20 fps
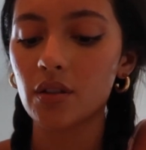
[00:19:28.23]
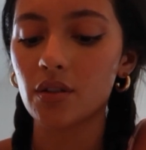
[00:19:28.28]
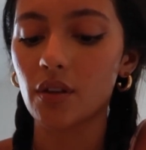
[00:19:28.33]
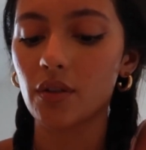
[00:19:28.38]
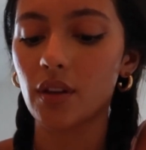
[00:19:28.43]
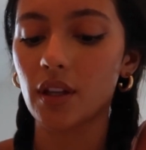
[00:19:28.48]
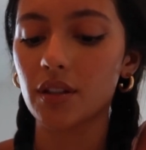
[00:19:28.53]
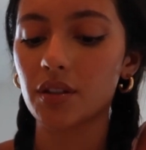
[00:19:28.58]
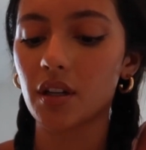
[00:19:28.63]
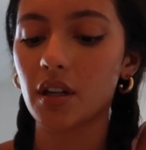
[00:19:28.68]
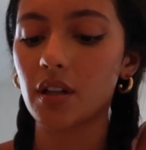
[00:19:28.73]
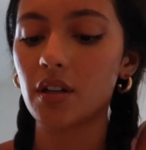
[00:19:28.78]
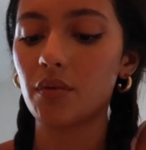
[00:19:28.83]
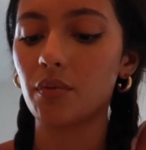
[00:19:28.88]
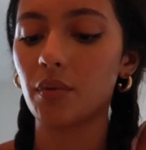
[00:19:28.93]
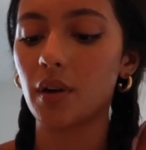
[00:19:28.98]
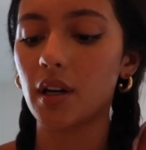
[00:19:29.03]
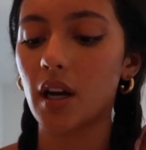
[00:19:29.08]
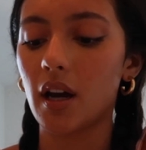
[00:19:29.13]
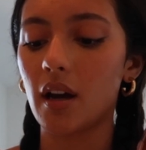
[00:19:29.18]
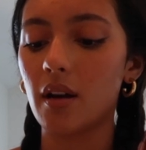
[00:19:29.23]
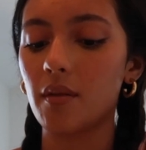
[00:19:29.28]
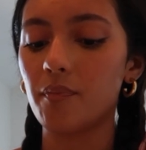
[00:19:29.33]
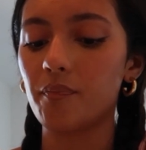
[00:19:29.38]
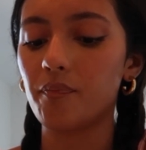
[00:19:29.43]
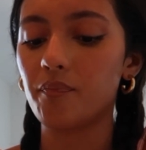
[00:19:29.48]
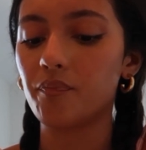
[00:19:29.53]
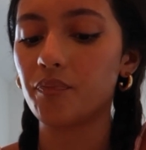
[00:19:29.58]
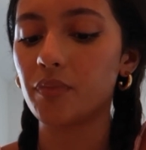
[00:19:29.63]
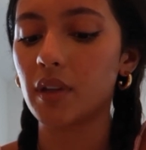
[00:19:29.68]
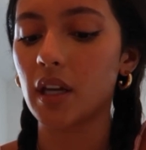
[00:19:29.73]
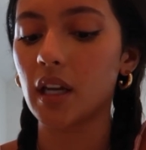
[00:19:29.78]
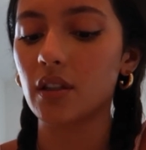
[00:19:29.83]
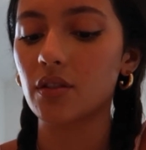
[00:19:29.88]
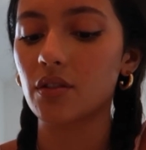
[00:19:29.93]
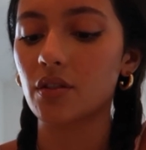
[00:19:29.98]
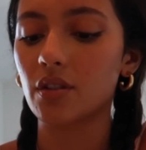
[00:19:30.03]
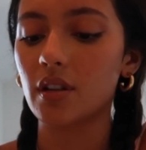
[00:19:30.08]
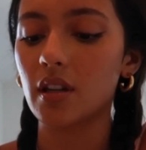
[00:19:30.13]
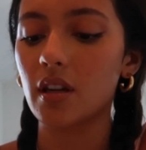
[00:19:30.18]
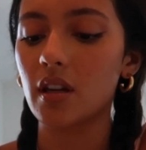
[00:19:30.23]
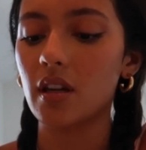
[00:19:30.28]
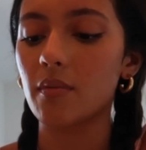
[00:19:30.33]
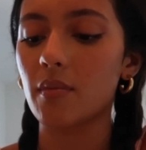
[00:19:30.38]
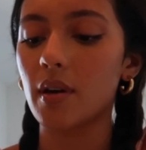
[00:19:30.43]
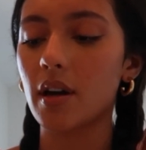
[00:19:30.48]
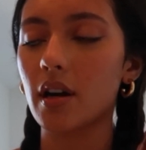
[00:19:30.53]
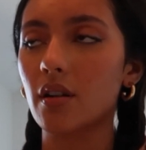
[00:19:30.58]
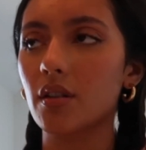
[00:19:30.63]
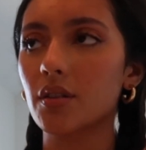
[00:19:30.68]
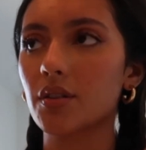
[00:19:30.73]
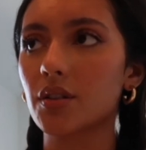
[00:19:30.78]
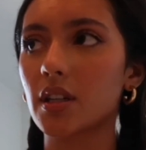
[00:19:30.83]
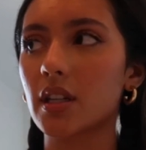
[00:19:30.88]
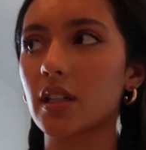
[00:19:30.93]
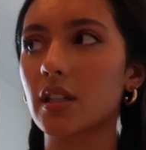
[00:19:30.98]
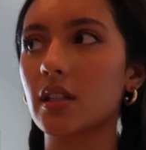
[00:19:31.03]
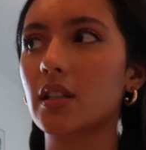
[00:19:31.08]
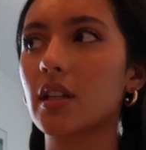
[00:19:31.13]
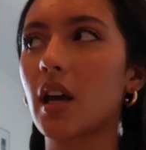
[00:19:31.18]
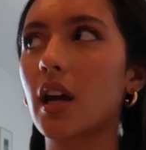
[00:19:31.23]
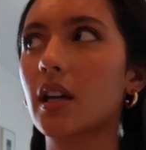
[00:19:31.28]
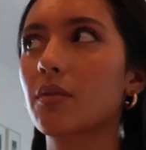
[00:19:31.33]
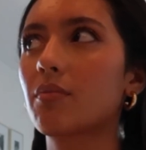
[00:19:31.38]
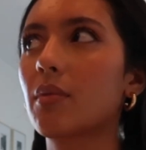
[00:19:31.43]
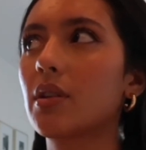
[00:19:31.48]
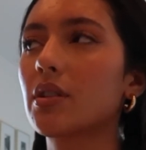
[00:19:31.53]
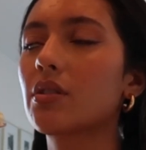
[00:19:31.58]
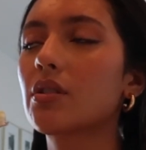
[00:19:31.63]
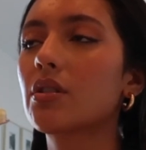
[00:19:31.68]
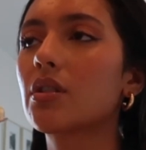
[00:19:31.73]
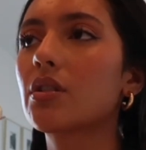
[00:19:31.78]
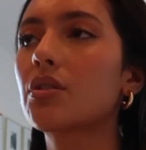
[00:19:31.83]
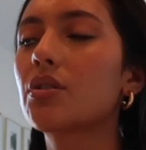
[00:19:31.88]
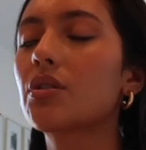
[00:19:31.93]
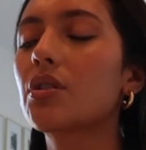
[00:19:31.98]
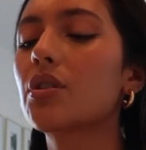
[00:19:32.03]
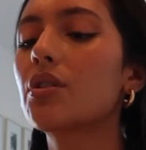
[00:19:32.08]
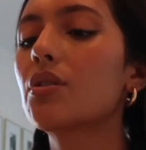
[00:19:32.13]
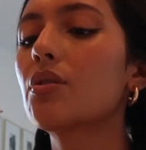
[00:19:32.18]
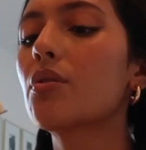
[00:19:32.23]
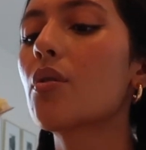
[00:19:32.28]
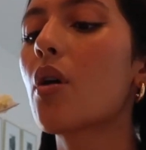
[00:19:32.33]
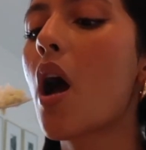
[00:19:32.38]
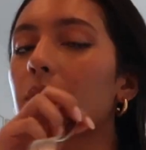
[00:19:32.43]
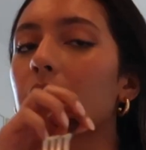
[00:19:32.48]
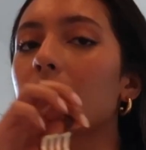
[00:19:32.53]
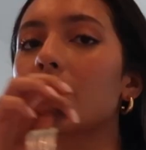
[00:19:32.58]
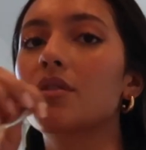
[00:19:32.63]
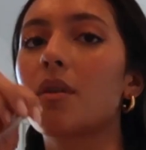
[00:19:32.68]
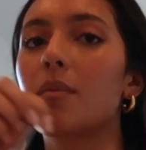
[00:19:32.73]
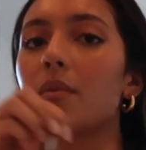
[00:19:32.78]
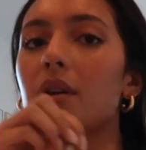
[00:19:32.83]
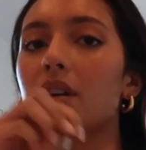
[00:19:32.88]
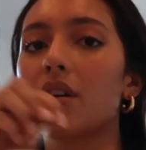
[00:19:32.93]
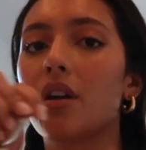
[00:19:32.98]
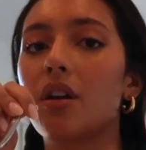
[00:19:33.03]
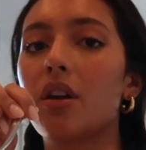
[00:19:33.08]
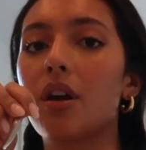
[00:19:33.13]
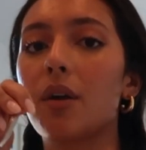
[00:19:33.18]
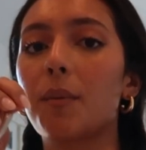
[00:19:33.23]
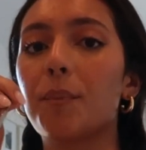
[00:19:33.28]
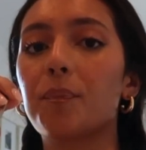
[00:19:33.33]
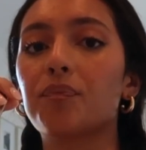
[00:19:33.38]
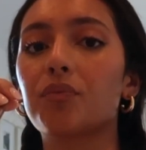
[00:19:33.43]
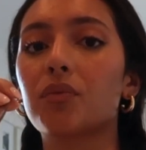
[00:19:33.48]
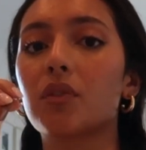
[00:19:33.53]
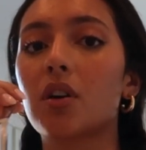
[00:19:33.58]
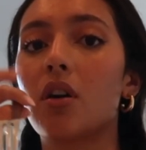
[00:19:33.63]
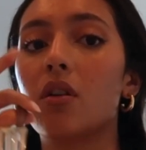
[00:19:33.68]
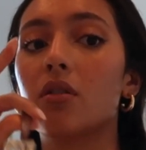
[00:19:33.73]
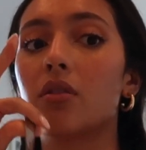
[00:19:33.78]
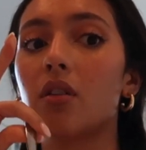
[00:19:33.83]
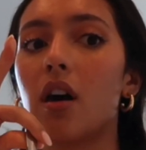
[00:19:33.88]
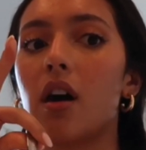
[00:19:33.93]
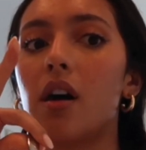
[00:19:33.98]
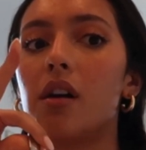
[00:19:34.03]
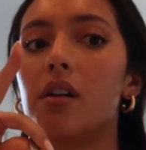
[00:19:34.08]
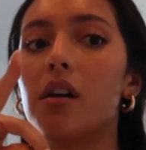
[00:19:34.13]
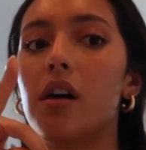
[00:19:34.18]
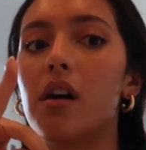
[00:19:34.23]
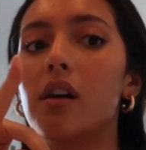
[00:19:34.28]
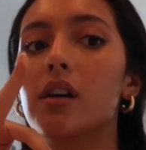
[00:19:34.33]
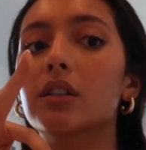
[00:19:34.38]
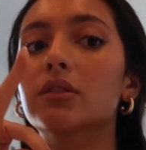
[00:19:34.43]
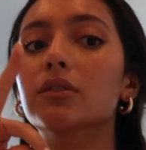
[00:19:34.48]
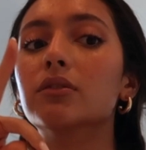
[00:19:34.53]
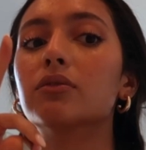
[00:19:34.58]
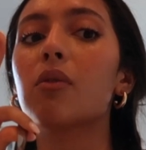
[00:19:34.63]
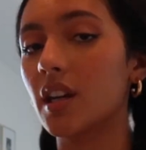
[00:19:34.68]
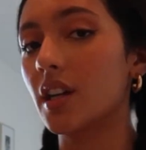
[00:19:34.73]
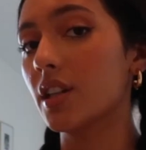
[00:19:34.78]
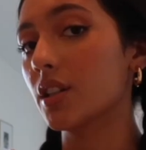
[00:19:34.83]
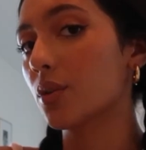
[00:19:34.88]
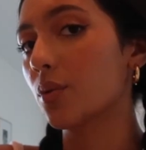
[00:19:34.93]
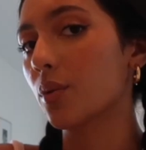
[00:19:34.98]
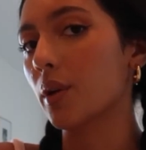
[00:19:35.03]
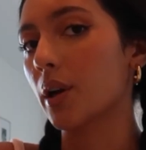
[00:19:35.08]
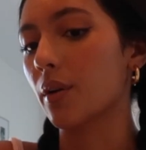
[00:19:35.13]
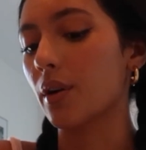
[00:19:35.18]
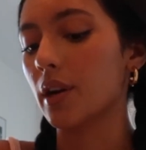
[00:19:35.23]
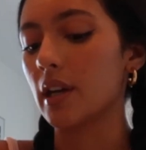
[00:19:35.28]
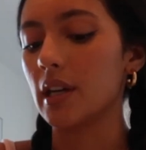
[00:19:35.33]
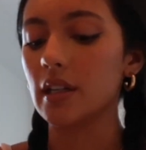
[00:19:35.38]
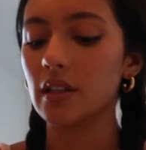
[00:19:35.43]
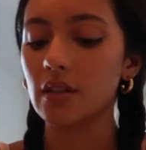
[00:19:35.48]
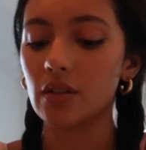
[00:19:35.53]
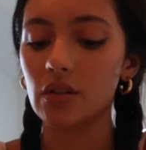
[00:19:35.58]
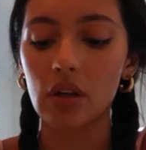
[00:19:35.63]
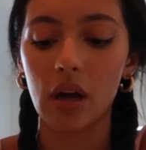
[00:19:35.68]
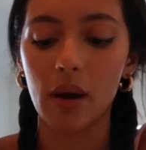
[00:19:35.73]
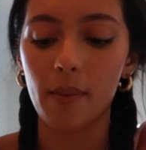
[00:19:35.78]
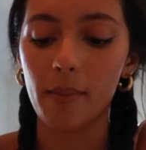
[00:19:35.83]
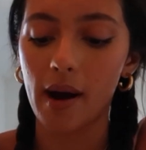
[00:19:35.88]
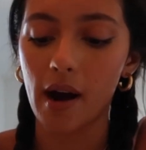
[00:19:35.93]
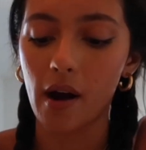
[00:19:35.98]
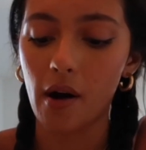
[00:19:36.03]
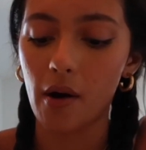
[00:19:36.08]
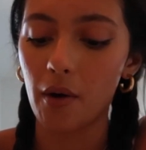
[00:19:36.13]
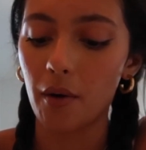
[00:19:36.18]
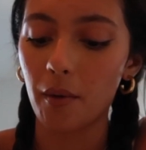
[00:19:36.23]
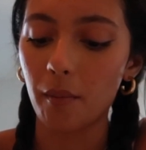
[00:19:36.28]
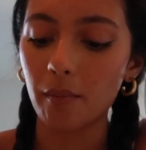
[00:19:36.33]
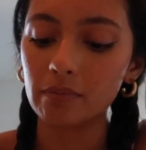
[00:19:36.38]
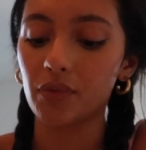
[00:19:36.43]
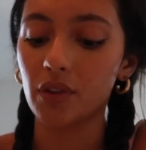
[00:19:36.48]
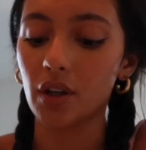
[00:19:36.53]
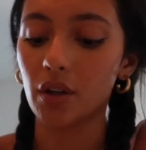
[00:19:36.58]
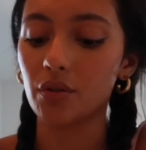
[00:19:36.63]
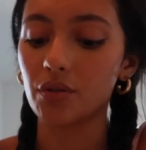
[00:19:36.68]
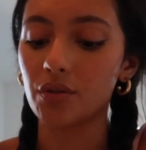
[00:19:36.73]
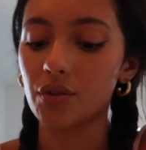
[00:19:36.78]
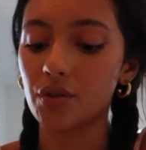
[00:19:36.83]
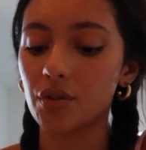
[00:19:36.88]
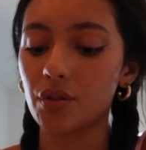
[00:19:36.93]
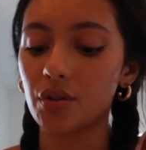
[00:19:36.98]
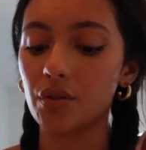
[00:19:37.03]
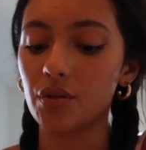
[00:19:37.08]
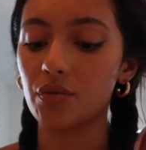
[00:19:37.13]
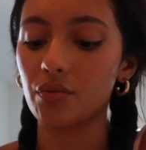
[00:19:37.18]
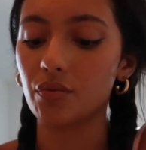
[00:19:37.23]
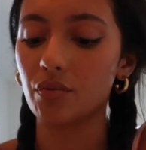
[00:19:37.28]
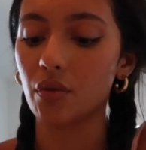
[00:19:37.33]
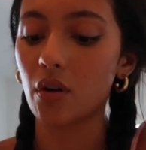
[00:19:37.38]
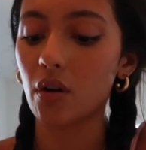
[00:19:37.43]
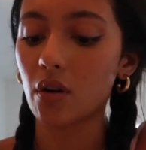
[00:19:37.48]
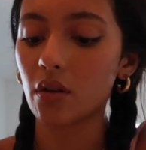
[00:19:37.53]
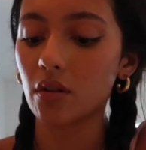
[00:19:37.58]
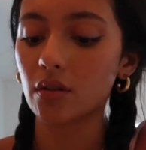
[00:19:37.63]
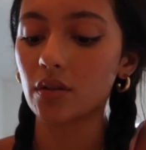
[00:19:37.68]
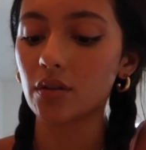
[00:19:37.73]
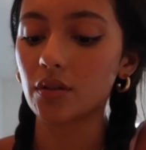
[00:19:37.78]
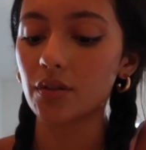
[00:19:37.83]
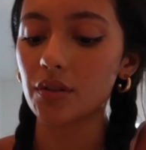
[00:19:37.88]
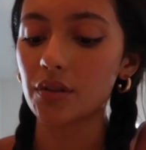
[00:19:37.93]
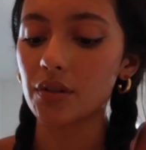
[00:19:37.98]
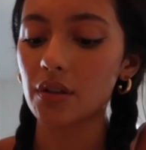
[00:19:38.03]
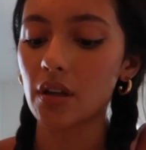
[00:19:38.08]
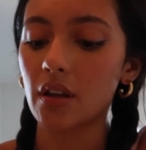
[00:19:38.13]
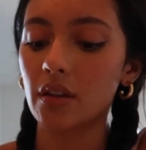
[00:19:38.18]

So that's kind of what I'm answering emails and text messages to, because I've been getting a lot of inquiries about those two roles.